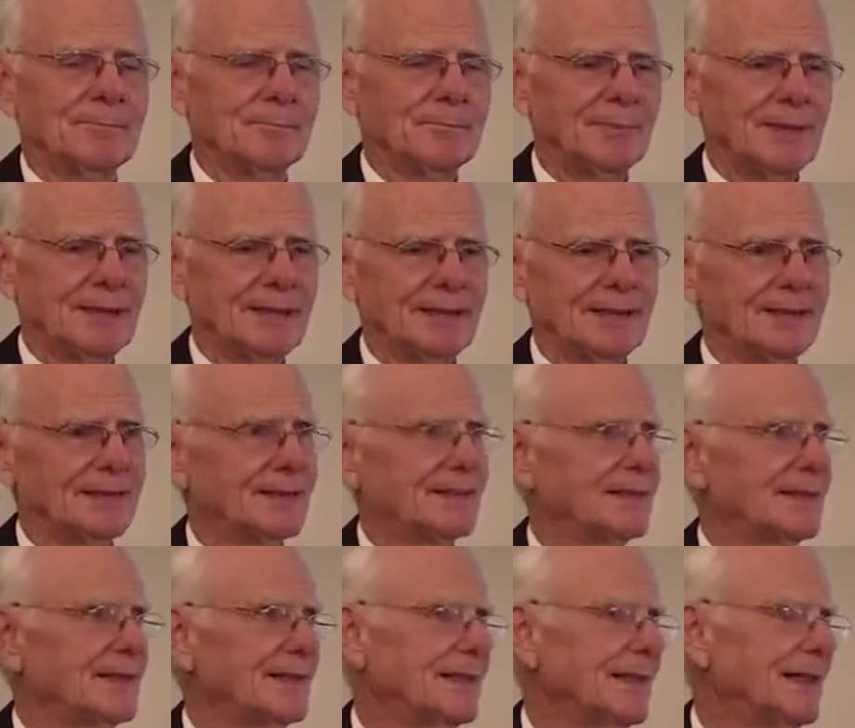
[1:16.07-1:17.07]
but
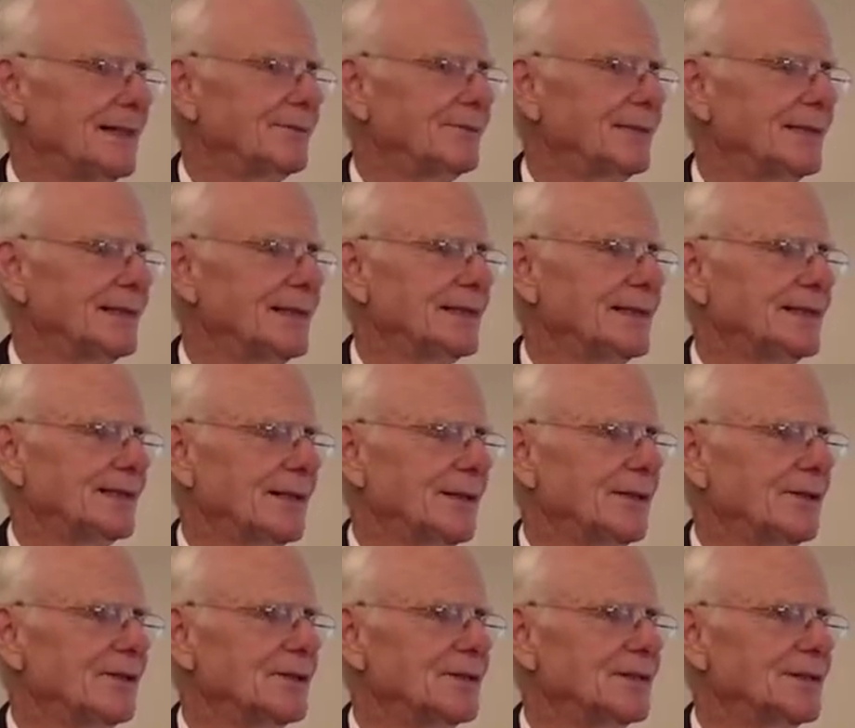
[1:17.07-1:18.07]
it really
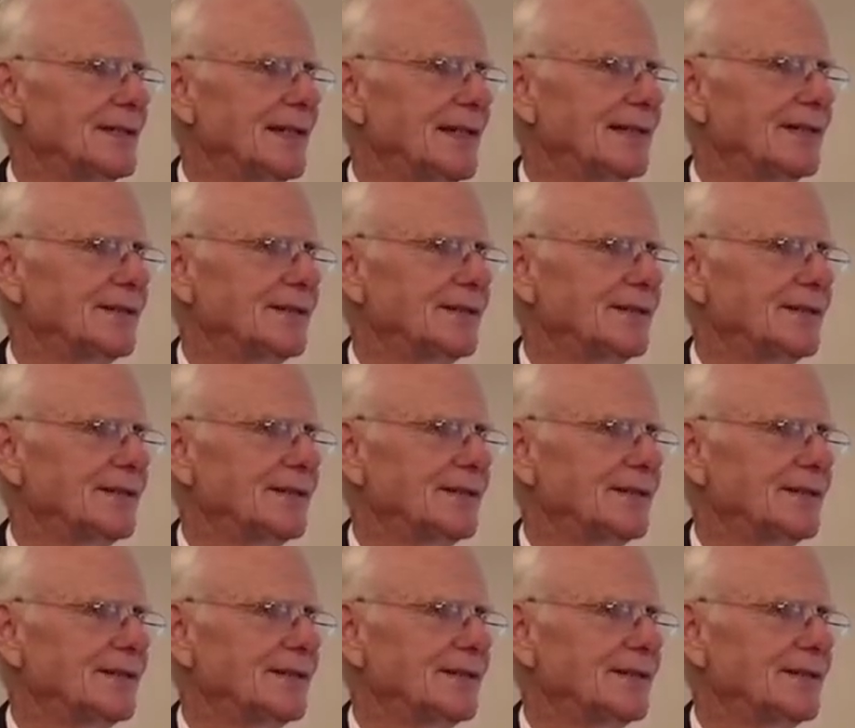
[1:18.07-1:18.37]
shows they